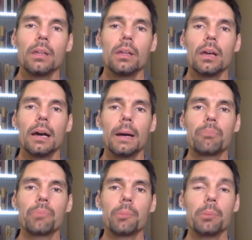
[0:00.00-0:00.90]

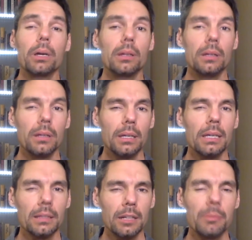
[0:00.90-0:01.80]
But
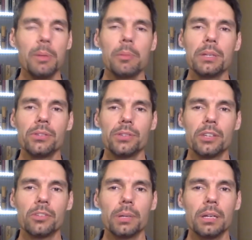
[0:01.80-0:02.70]
again, a lot of people miss
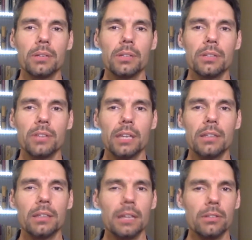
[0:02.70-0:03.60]
this because they say
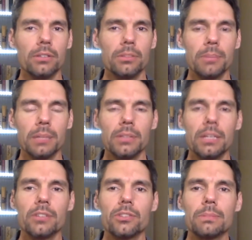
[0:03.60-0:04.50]
that naturalism makes
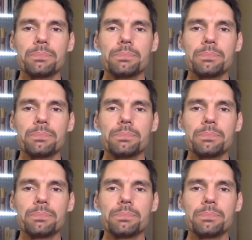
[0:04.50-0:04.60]
sense.